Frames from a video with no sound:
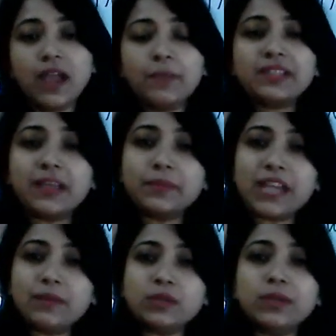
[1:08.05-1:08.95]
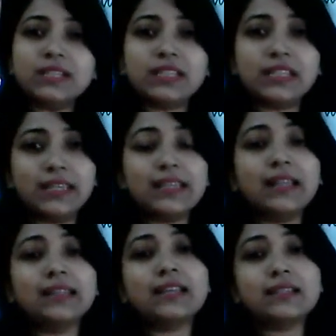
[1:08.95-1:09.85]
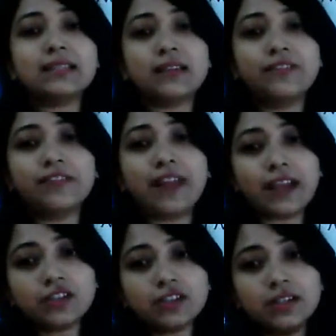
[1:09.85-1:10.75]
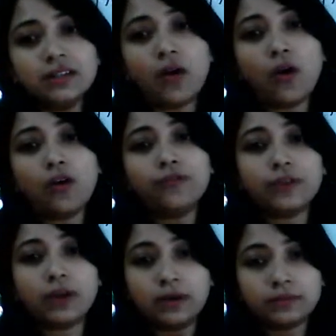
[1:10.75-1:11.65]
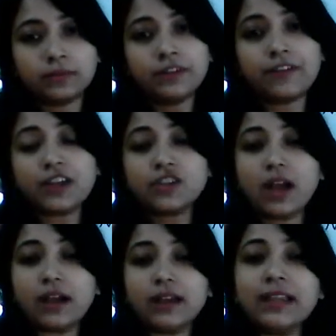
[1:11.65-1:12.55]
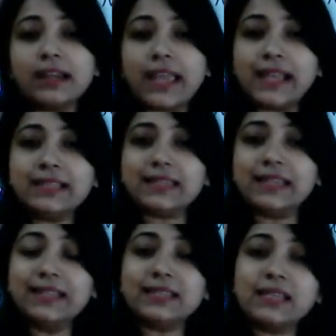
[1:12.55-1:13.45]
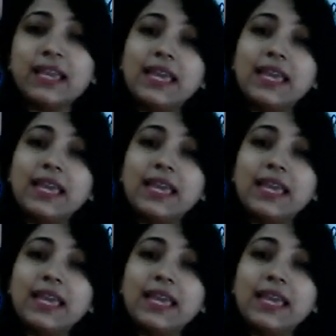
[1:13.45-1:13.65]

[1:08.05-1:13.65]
But sometimes we'll see that this diffraction occurring at n slits